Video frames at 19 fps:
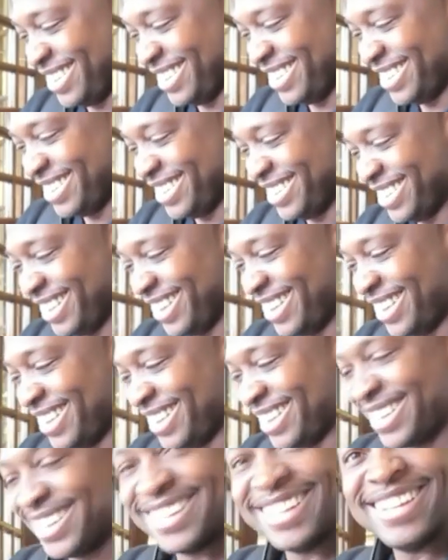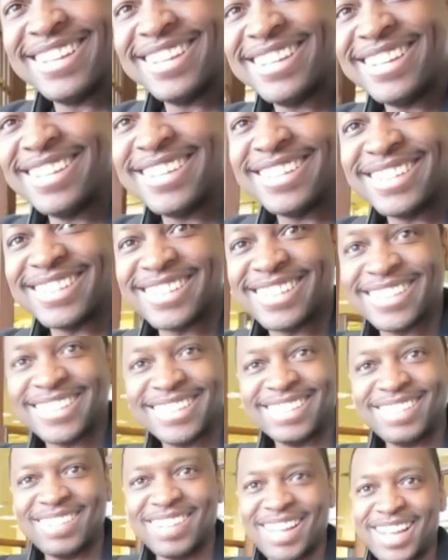You look like you're my age.
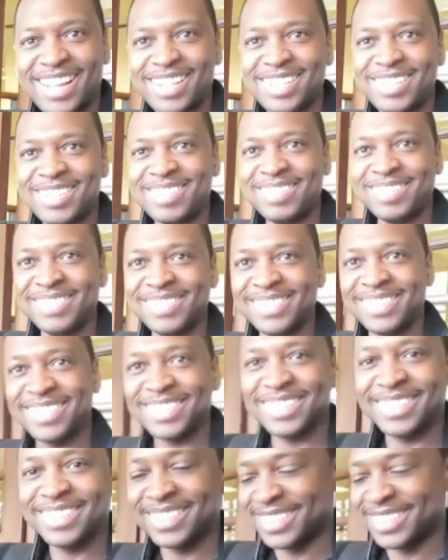I forgot. You do.